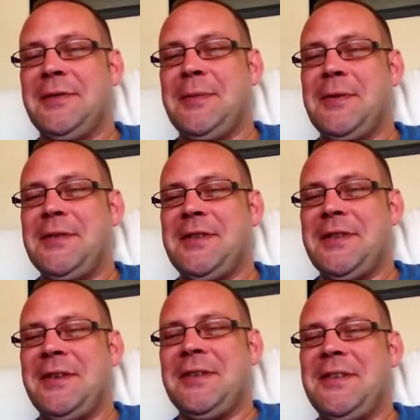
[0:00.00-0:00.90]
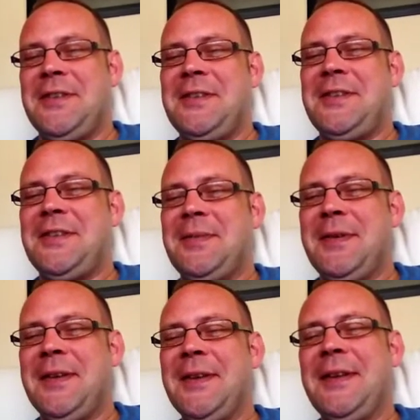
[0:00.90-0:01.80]
I put something on YouTube,
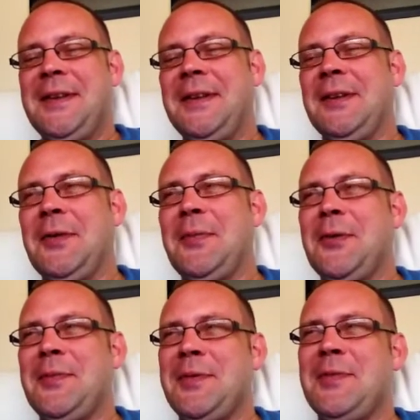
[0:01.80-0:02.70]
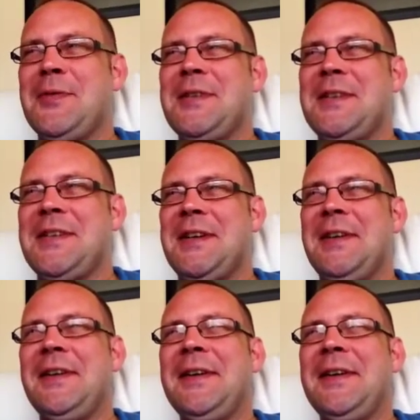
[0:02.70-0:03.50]
a lot more people would see it